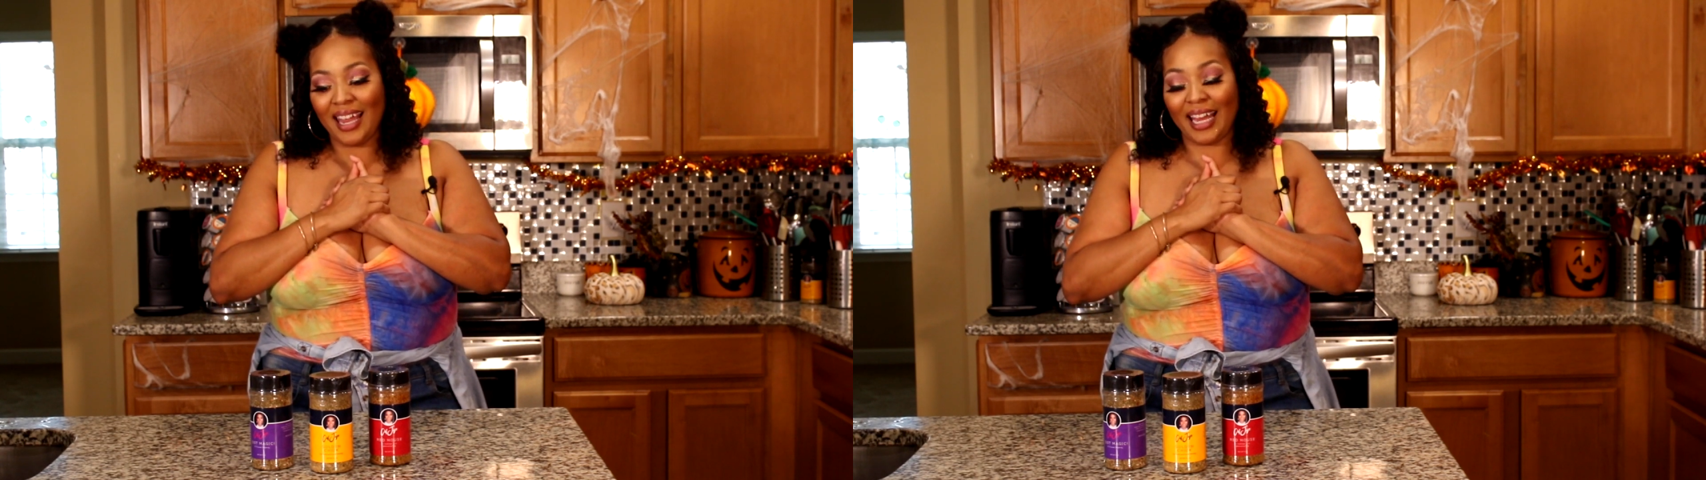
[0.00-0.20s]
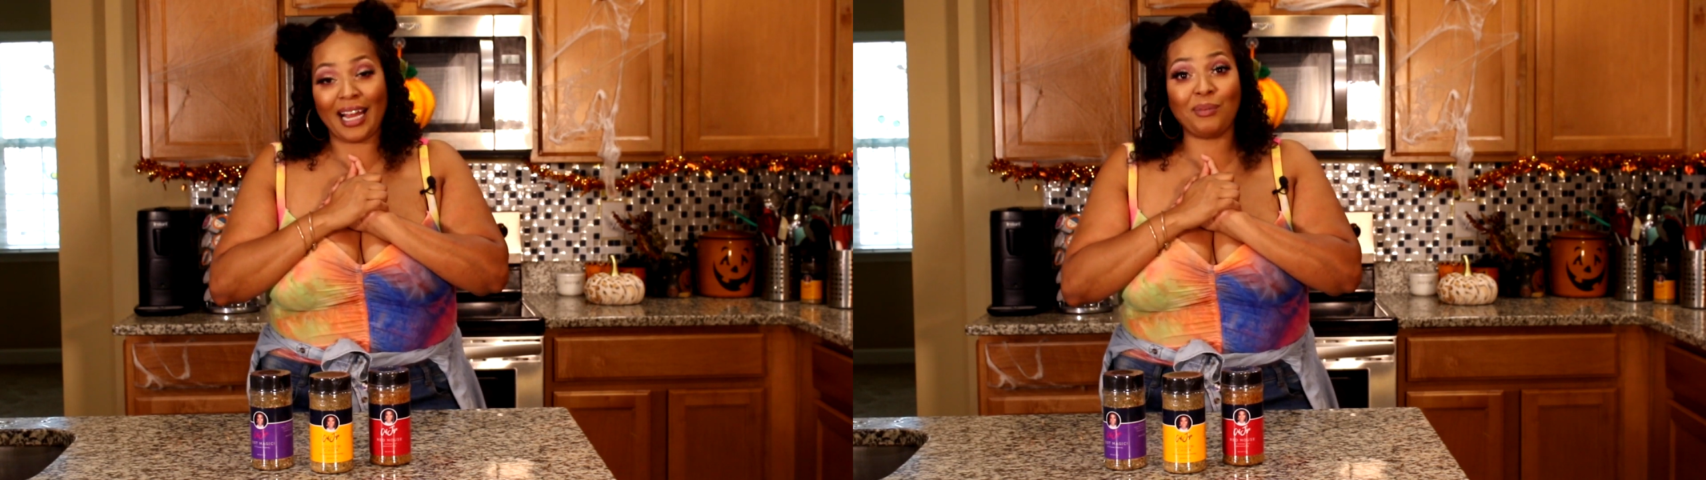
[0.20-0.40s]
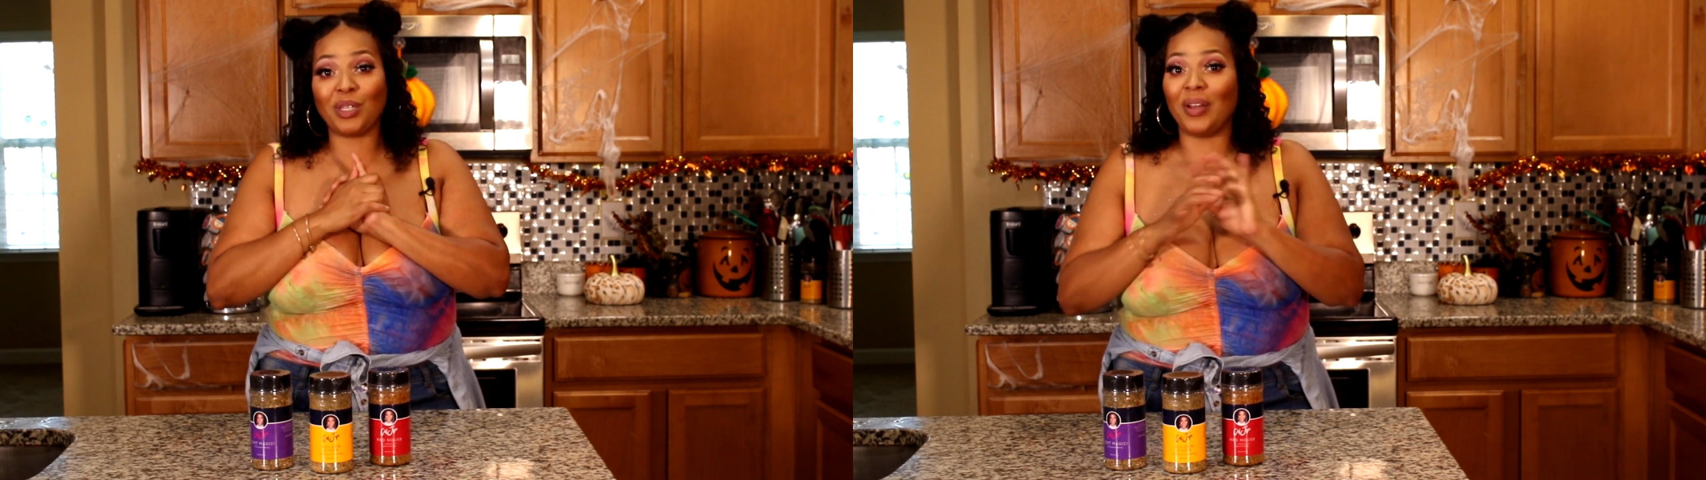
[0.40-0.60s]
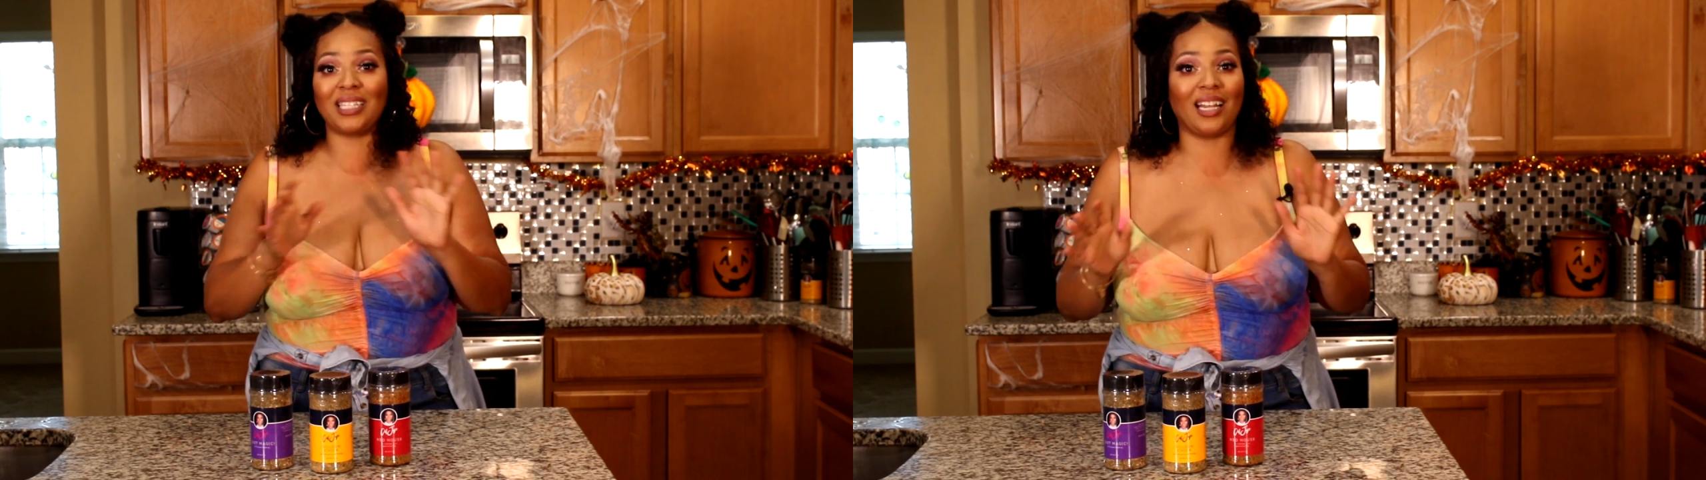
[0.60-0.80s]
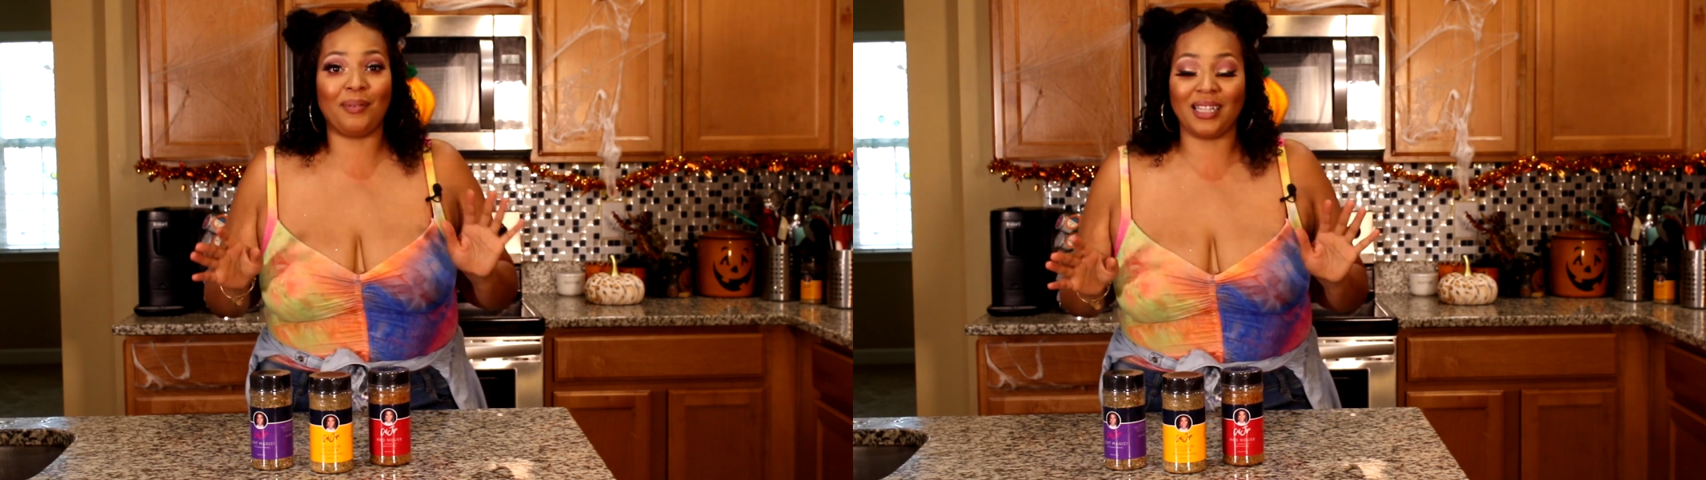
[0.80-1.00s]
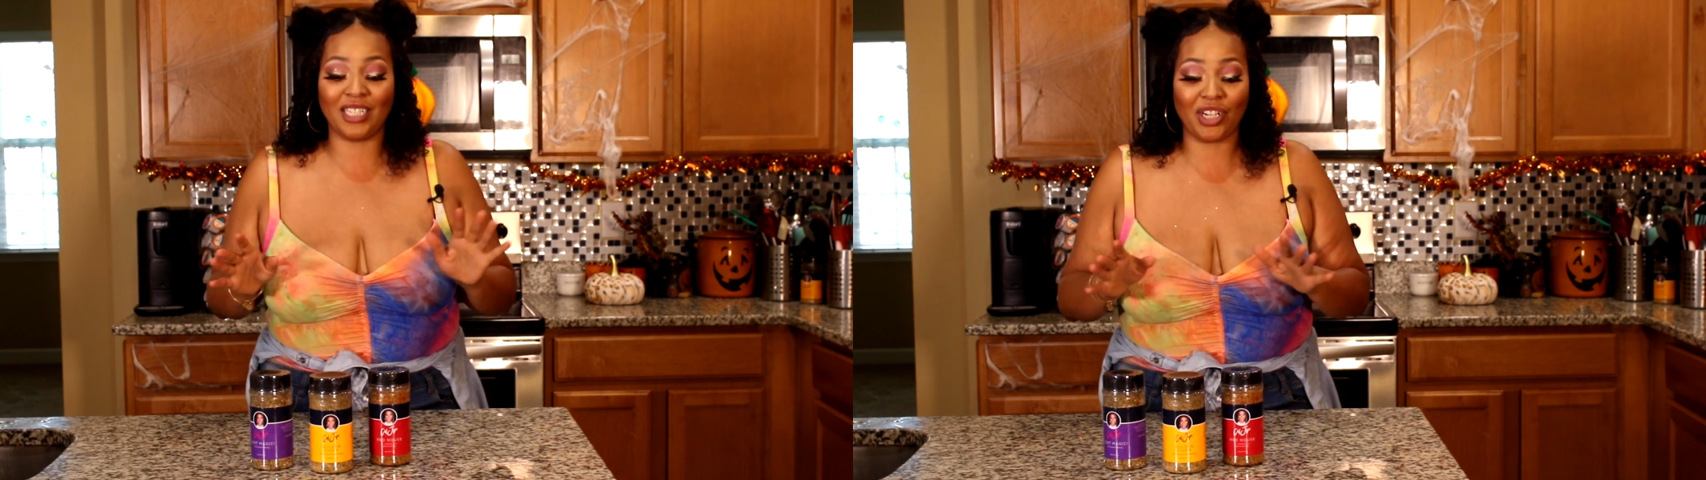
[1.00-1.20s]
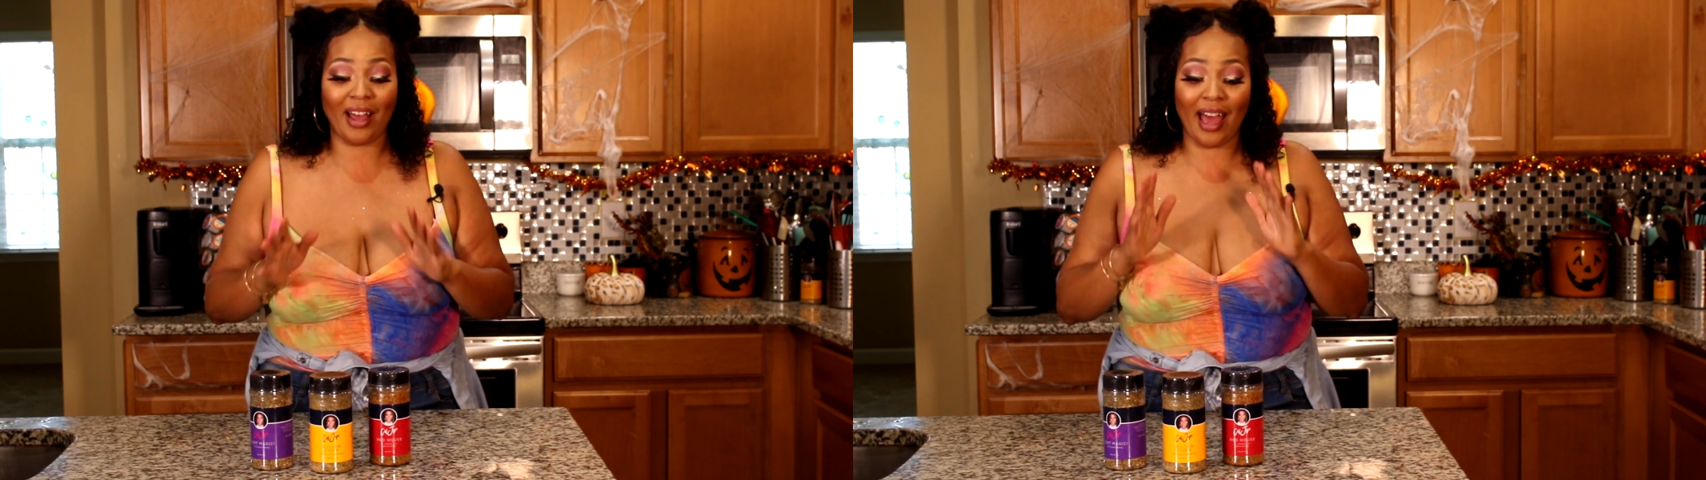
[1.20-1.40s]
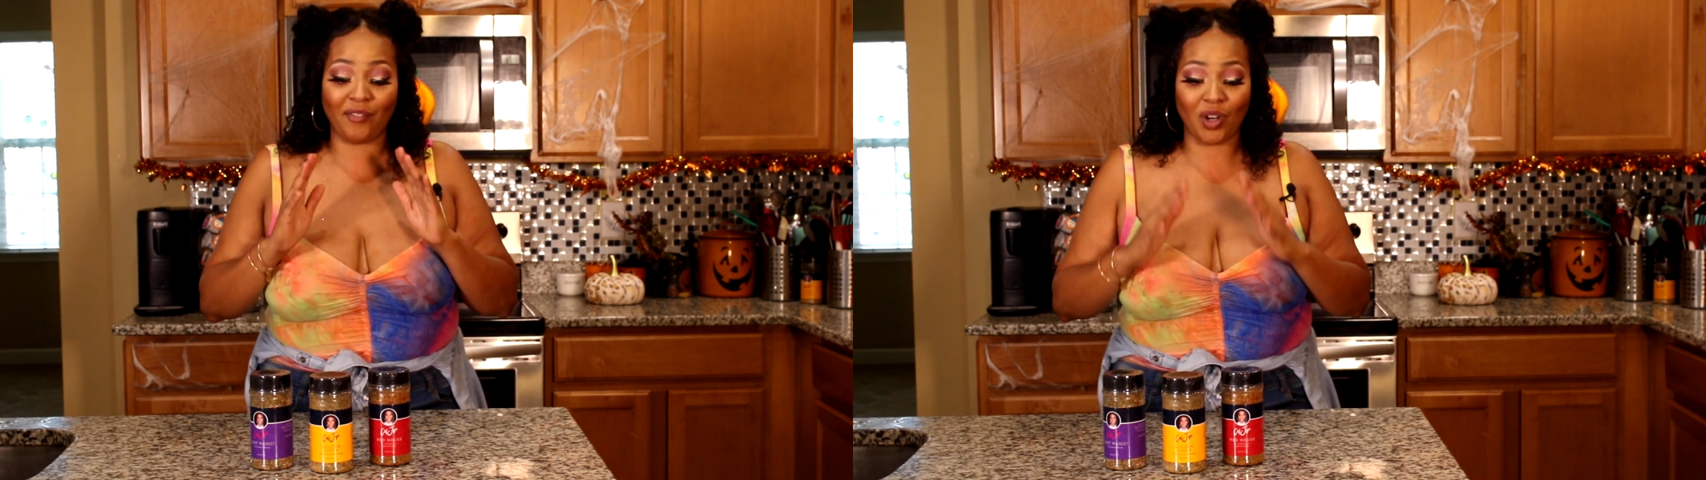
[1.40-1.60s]
like I'm so excited about this.
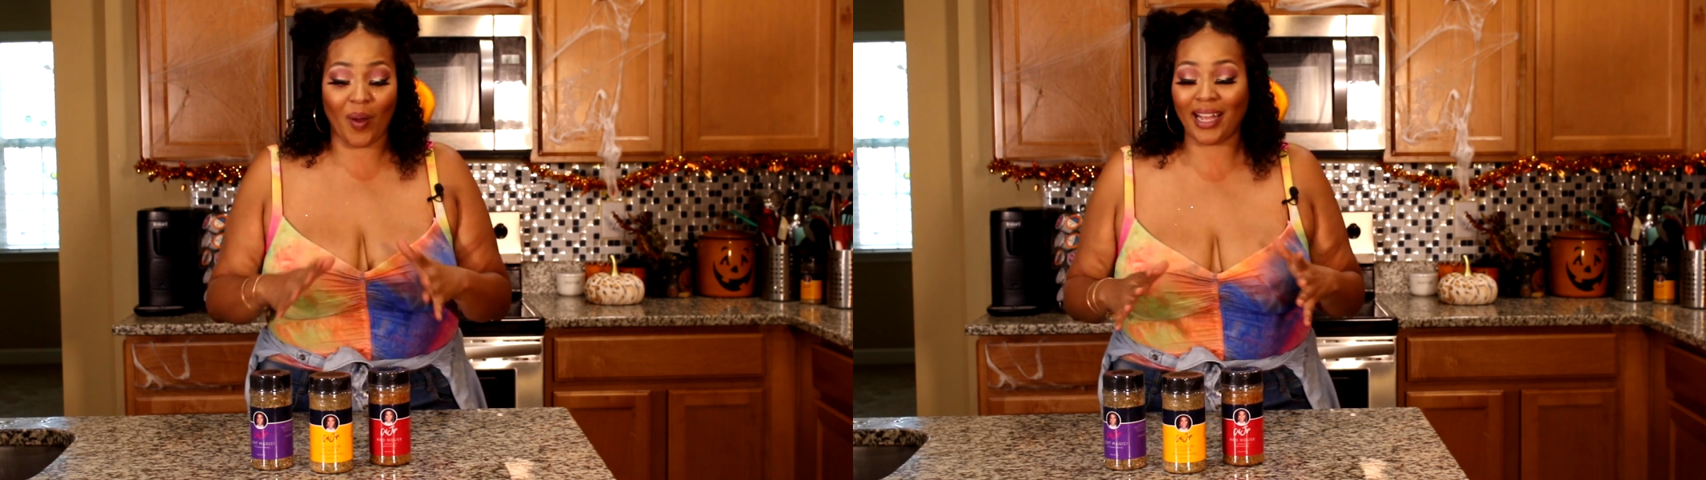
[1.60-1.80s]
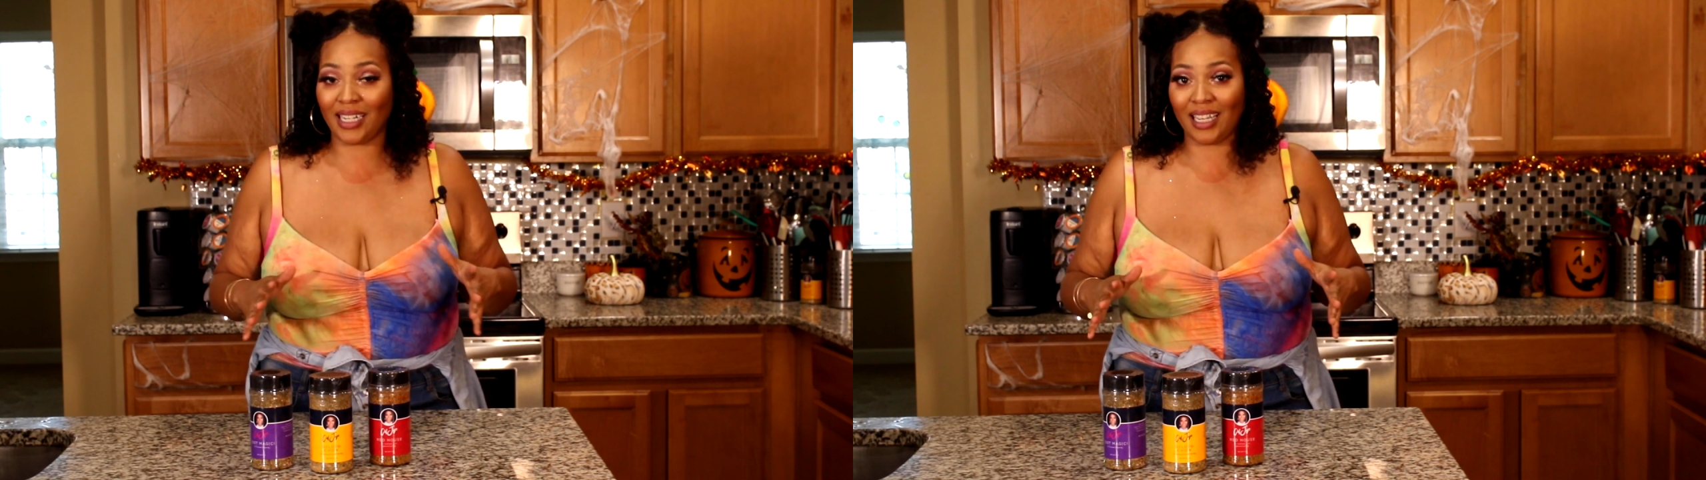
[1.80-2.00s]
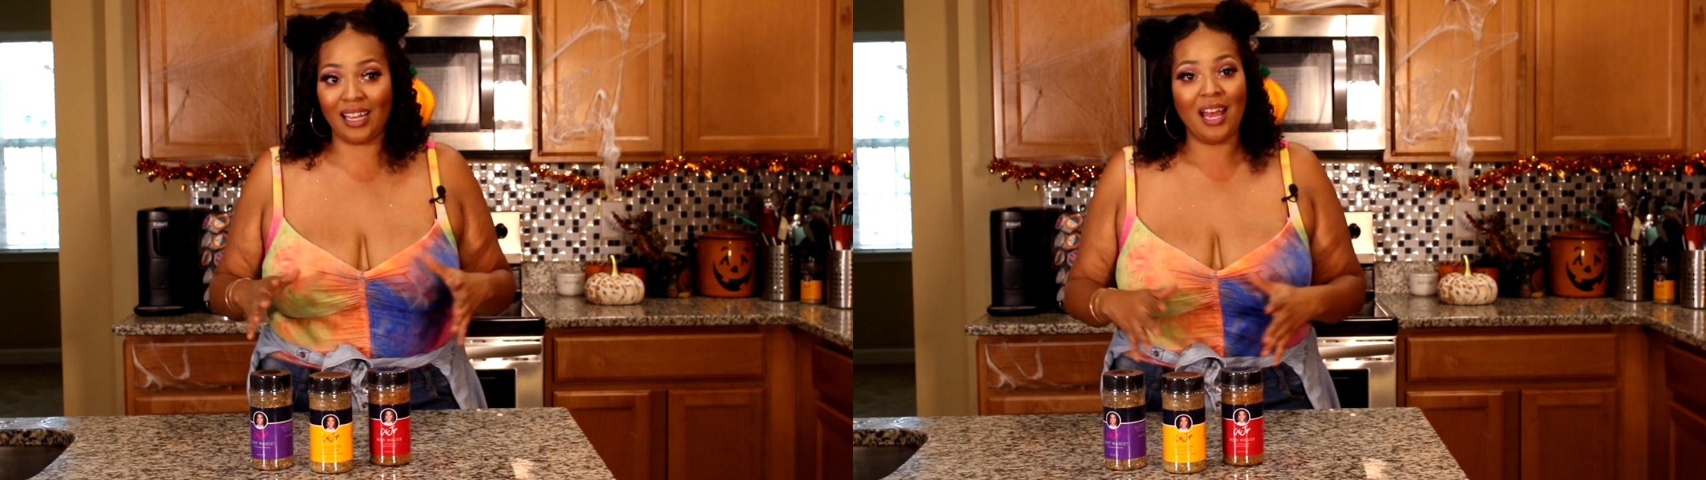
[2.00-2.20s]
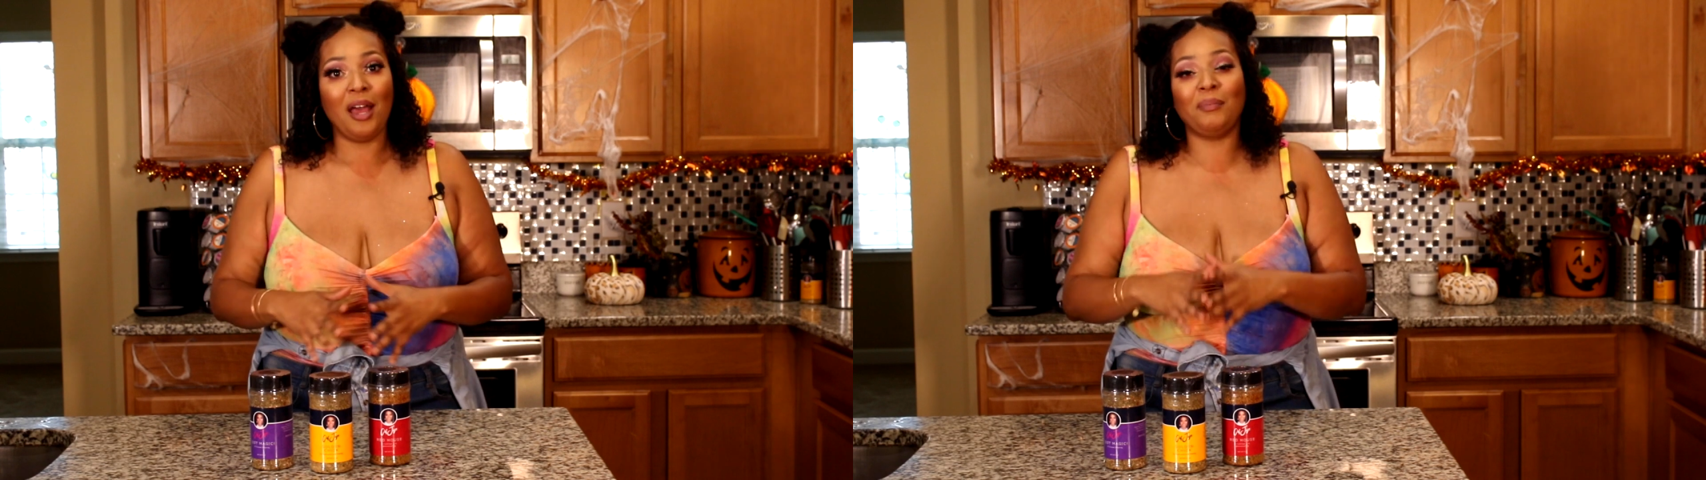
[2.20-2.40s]
Y'all have no idea.